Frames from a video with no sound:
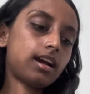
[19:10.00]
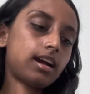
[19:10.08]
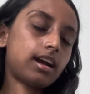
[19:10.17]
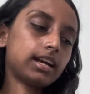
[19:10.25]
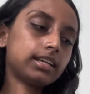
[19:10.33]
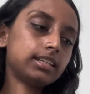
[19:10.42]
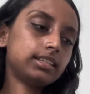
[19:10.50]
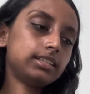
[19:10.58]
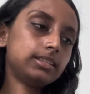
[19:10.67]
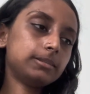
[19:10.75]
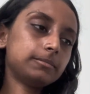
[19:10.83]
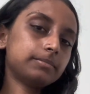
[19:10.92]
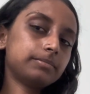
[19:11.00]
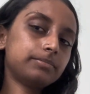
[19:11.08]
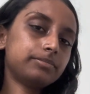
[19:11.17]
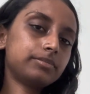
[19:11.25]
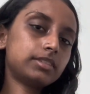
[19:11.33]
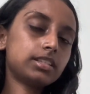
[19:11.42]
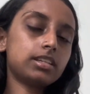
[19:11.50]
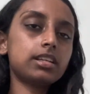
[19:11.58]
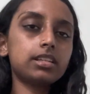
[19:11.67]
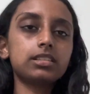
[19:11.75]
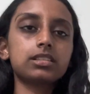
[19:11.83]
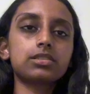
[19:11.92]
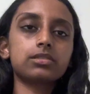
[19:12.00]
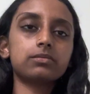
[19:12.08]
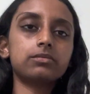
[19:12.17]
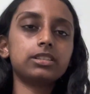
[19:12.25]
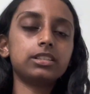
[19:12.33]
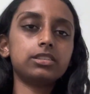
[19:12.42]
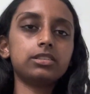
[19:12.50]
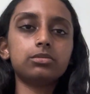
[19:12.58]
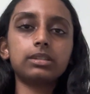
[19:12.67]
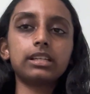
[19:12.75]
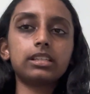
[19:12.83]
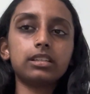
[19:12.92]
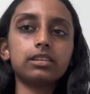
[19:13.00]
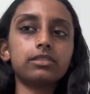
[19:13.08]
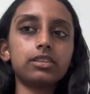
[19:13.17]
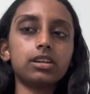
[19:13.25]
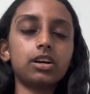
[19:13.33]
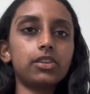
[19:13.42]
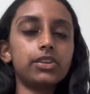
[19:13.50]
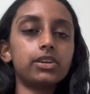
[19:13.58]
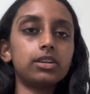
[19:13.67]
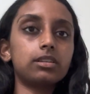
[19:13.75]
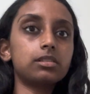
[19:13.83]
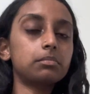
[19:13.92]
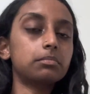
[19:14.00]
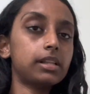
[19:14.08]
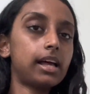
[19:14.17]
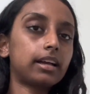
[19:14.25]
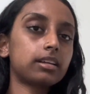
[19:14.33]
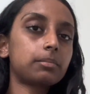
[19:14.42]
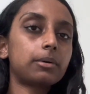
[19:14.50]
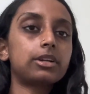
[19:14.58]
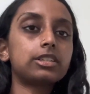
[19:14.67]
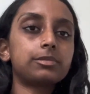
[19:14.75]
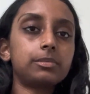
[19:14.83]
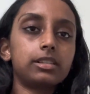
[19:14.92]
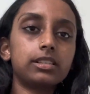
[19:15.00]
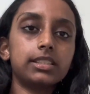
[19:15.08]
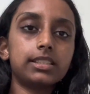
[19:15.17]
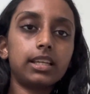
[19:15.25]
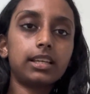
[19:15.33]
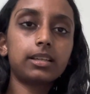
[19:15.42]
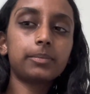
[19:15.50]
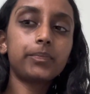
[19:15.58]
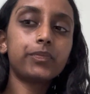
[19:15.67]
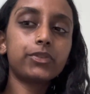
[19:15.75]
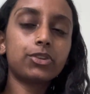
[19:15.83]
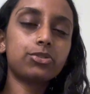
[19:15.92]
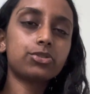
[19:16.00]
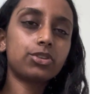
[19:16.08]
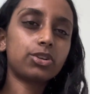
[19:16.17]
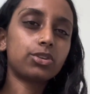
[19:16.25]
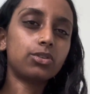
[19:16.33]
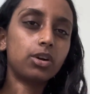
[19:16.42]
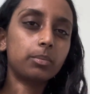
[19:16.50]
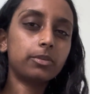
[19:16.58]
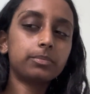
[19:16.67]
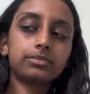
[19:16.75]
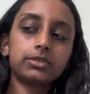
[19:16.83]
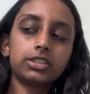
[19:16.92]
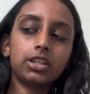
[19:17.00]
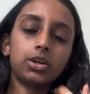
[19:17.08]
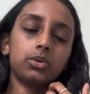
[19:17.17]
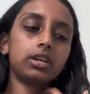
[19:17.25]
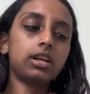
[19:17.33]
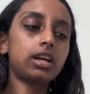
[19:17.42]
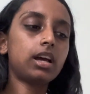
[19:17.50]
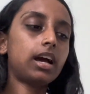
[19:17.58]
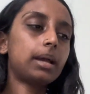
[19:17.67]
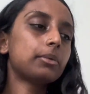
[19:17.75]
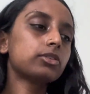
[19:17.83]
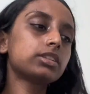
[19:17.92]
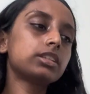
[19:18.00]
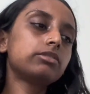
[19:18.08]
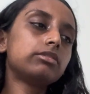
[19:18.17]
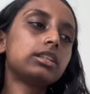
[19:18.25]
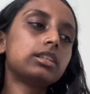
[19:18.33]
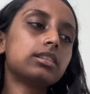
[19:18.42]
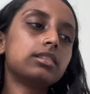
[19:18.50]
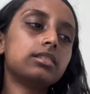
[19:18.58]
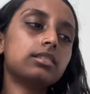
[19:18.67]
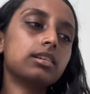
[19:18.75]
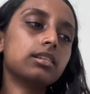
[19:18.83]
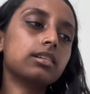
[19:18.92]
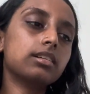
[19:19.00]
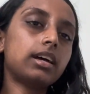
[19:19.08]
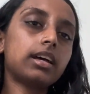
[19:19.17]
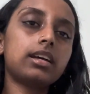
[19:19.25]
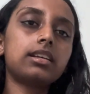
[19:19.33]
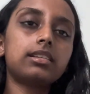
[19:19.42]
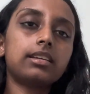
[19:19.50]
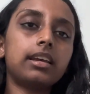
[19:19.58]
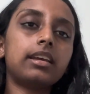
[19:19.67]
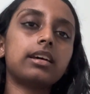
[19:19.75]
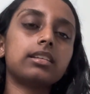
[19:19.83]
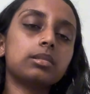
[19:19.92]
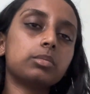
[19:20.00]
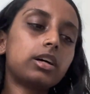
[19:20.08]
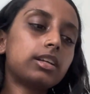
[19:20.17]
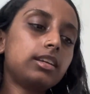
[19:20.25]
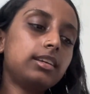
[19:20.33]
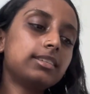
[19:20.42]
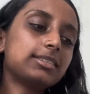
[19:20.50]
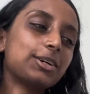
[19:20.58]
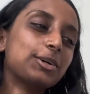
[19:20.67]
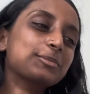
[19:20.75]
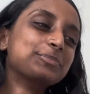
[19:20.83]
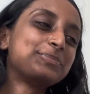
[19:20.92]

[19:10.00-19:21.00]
I didn't redo any of the other black parts because like those look normal. So I mostly redid the head and the body, so